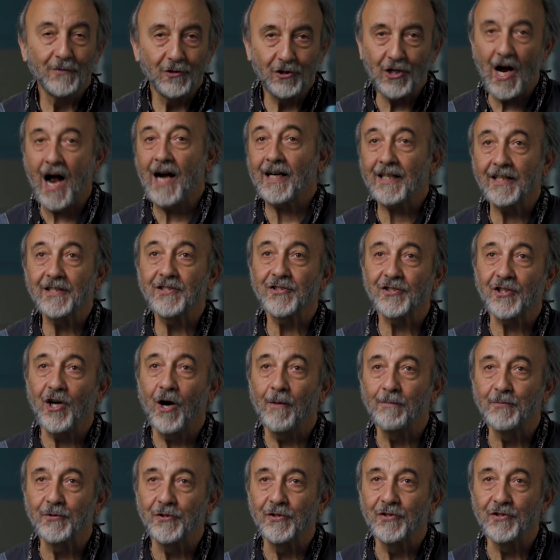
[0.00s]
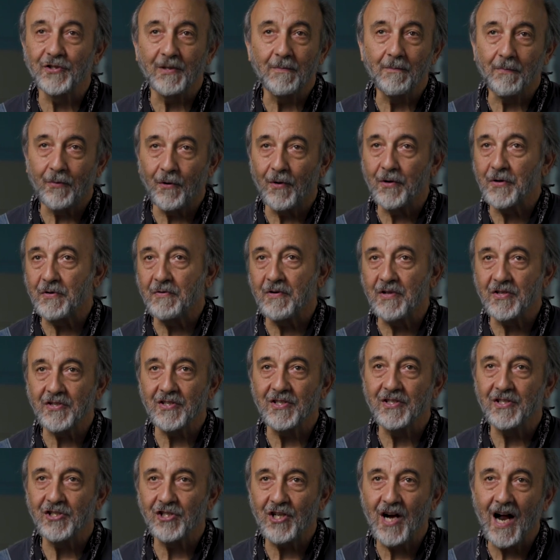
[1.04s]
chocolate sculptures and
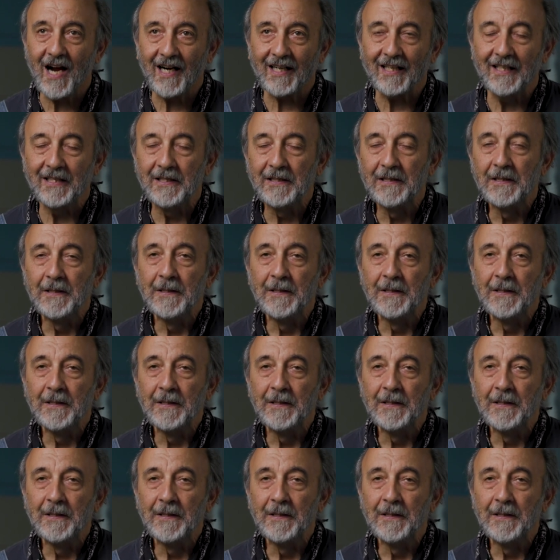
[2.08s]
portraits in chocolate.